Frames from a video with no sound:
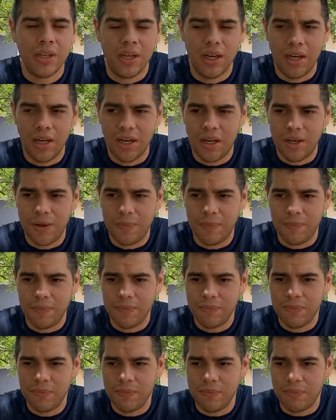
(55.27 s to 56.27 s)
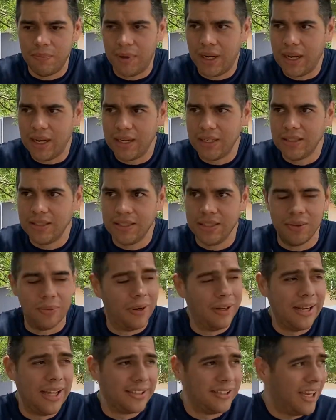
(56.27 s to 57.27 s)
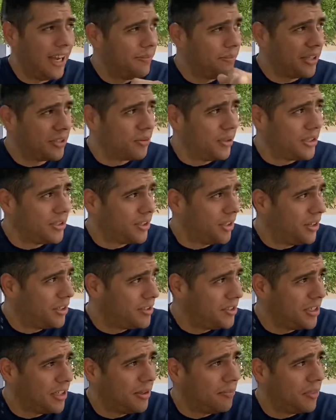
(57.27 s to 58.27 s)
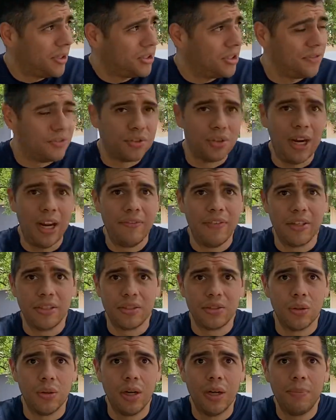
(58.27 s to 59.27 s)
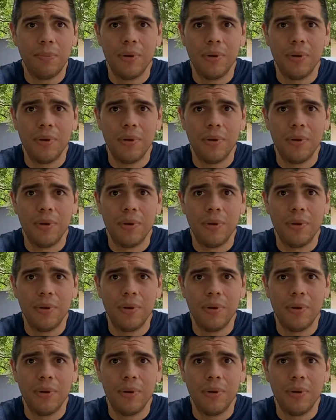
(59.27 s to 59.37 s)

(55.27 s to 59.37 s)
Um, but around that time, that's when I started seeing a bunch of traffic show up.